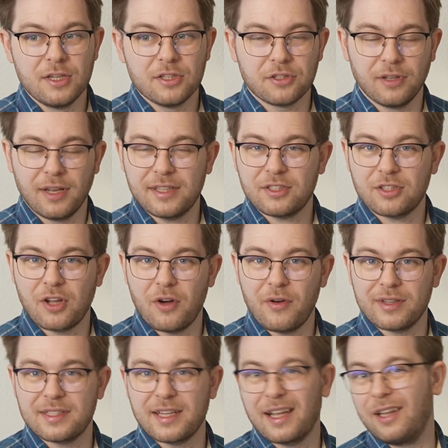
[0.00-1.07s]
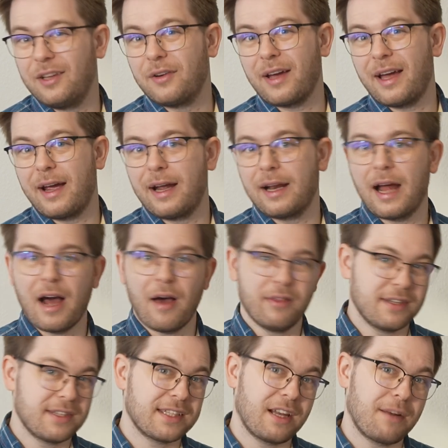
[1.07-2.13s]
So let's go and take a look at how
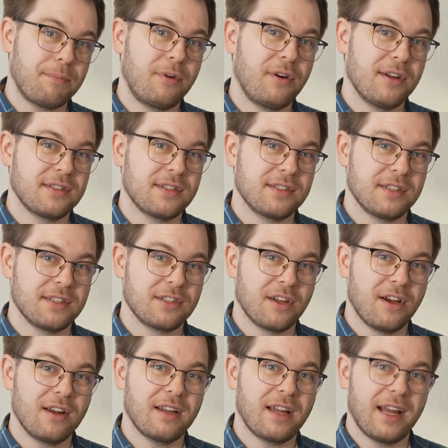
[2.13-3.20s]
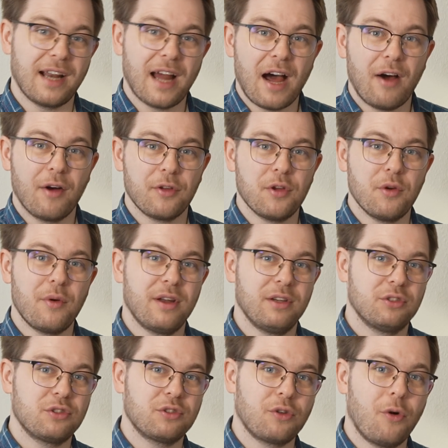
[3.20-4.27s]
the setup process is done and how you
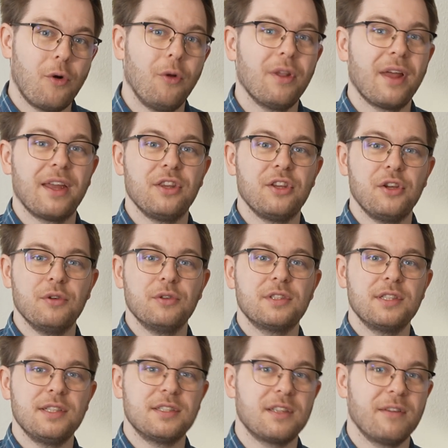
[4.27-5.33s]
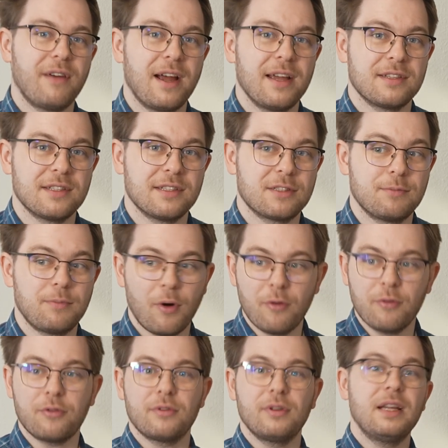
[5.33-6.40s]
install and use these devices,
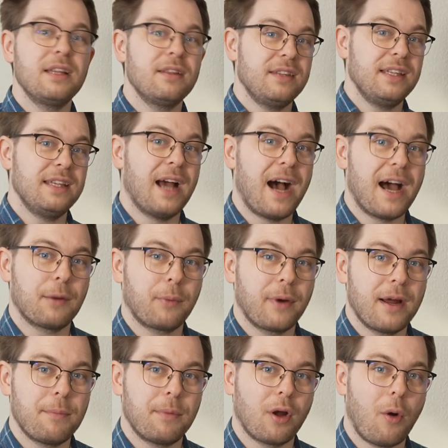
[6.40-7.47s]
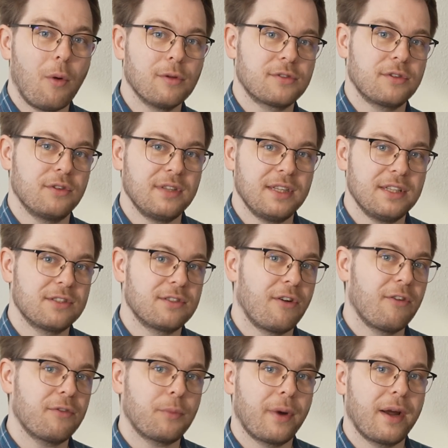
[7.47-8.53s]
both the hardware, but also the
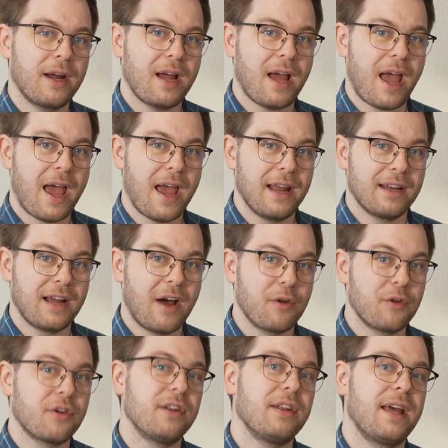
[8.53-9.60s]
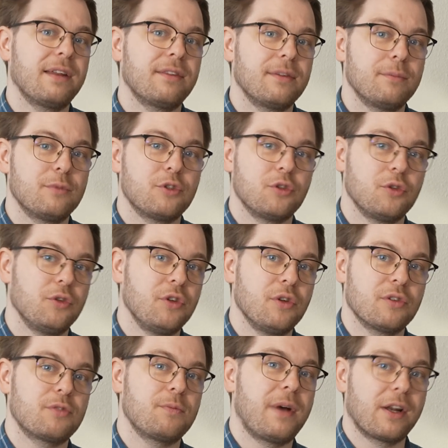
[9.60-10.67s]
software and how you connect them to
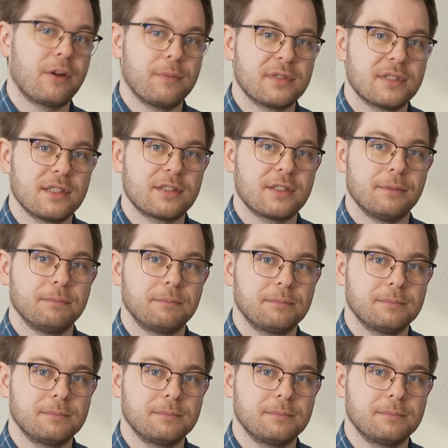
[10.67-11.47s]
your smart home system.